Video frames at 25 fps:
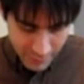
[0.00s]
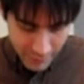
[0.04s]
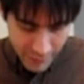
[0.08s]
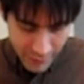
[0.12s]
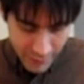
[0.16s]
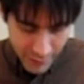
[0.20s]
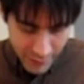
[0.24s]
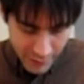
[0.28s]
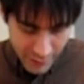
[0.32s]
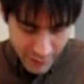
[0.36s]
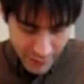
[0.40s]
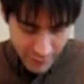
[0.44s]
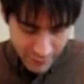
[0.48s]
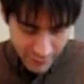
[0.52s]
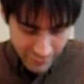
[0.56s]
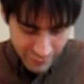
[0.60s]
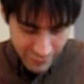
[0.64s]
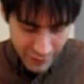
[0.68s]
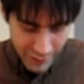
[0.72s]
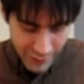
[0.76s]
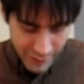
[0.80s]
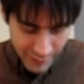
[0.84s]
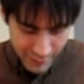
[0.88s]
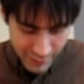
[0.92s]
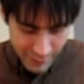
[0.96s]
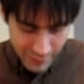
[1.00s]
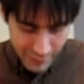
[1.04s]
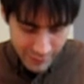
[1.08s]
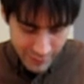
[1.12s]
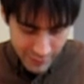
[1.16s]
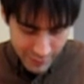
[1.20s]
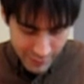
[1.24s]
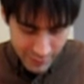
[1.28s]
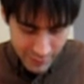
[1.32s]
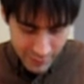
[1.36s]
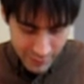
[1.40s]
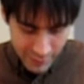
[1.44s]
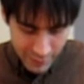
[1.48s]
will not come flat
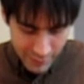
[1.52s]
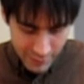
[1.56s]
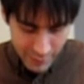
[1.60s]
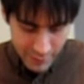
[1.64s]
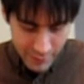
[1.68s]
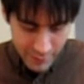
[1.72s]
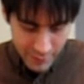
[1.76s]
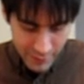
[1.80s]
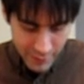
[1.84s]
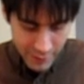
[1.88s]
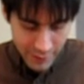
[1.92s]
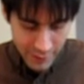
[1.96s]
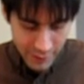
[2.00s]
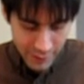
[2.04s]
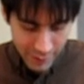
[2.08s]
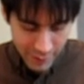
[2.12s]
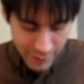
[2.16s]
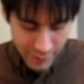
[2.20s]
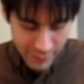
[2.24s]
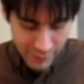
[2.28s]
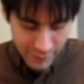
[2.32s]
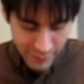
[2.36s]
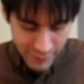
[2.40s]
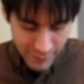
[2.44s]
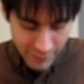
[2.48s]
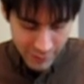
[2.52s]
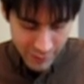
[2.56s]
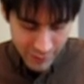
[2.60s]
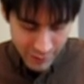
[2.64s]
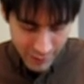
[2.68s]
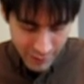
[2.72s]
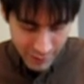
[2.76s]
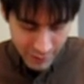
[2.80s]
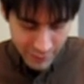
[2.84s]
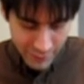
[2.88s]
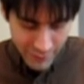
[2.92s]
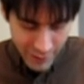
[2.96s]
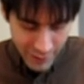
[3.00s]
entirely from the
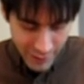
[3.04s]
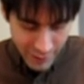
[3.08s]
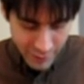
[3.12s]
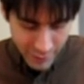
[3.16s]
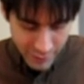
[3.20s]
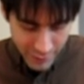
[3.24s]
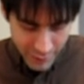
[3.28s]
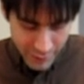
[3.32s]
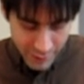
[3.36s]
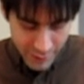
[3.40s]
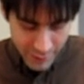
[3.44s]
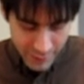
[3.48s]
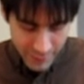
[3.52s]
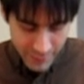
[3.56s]
factory.